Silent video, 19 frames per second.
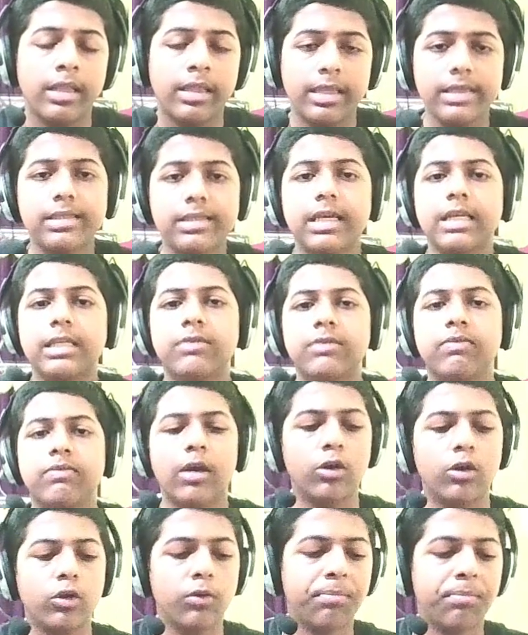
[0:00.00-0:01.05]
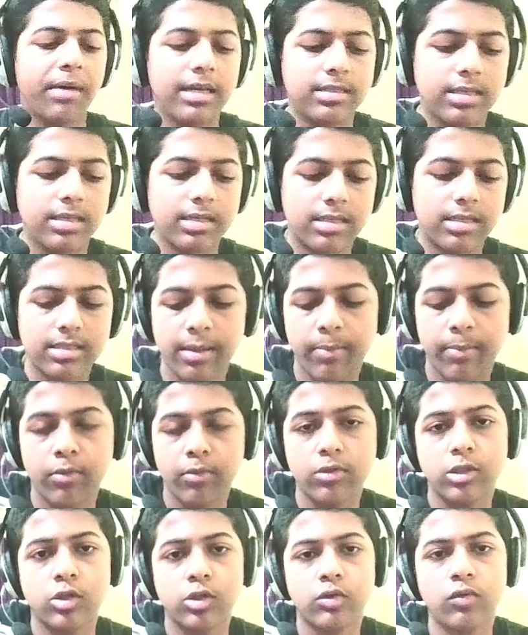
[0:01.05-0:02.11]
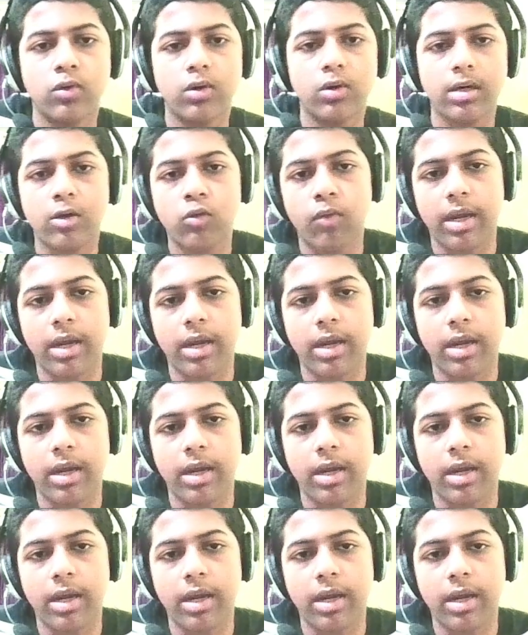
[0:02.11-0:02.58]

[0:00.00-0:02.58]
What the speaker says: So in this case, we are going to pass it, suppose